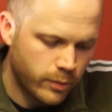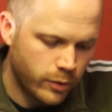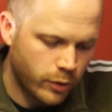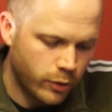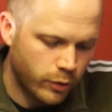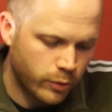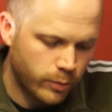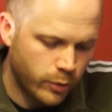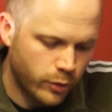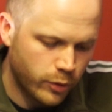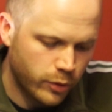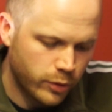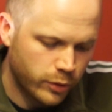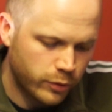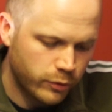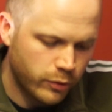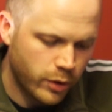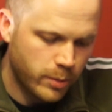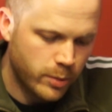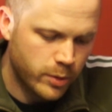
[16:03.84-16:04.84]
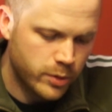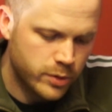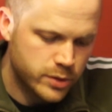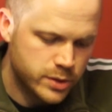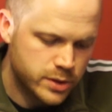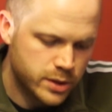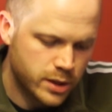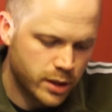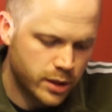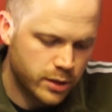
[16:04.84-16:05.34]
or more
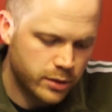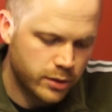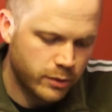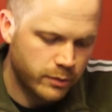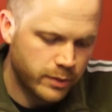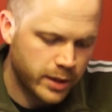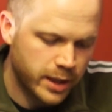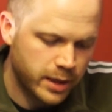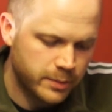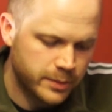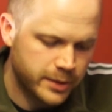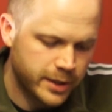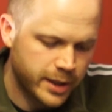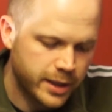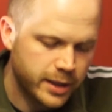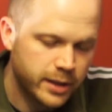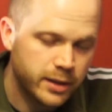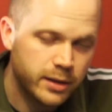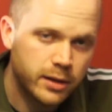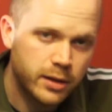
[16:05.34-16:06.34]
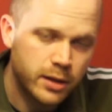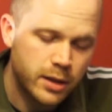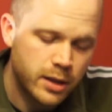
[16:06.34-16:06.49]
grubbers on a round tile.